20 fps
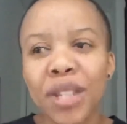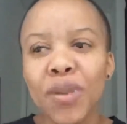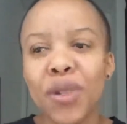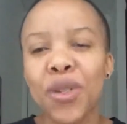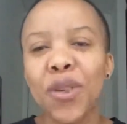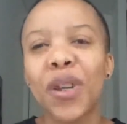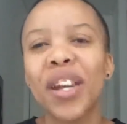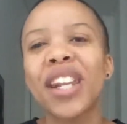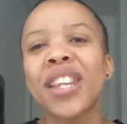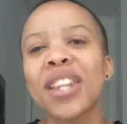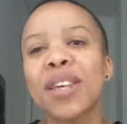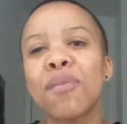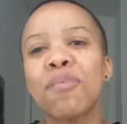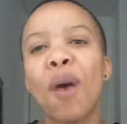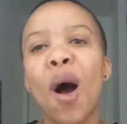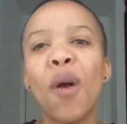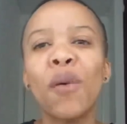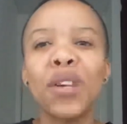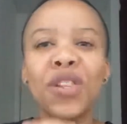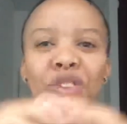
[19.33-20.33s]
We talk anything
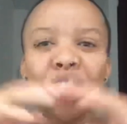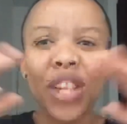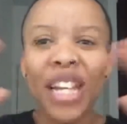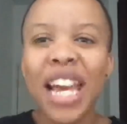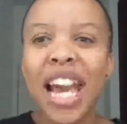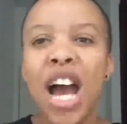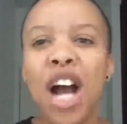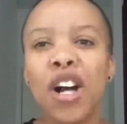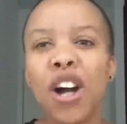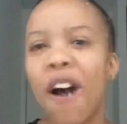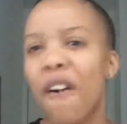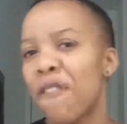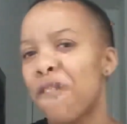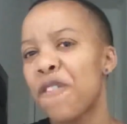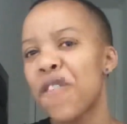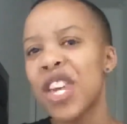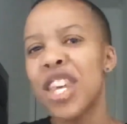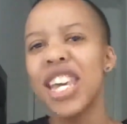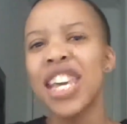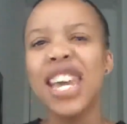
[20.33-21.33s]
poetry,
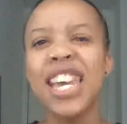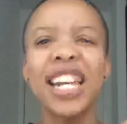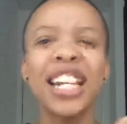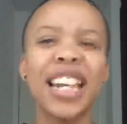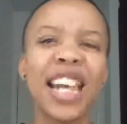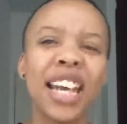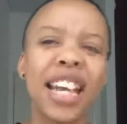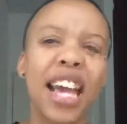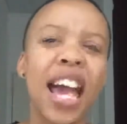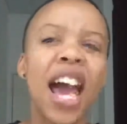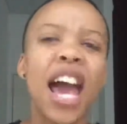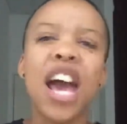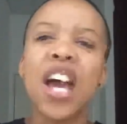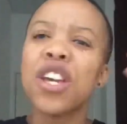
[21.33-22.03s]
coffee, healing,